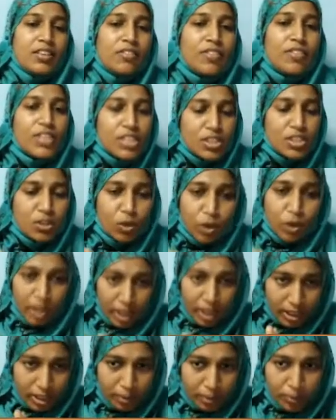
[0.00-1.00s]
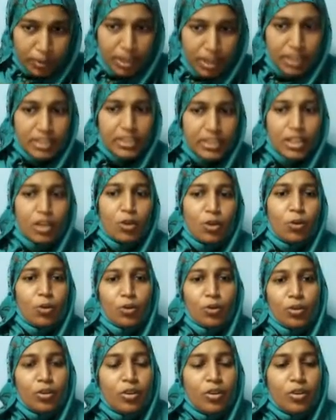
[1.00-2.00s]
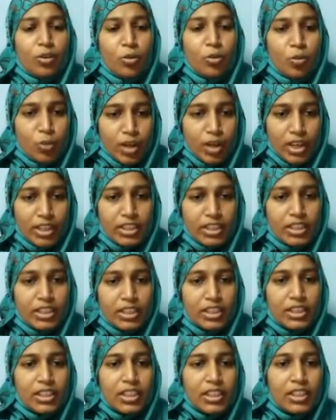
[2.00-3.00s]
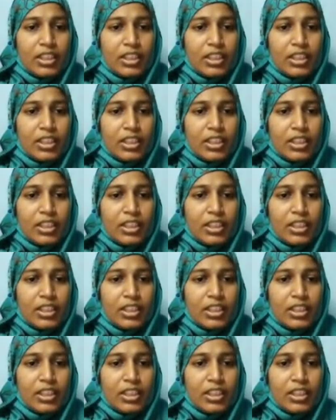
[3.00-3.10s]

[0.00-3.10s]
First locate the place alone. Ones,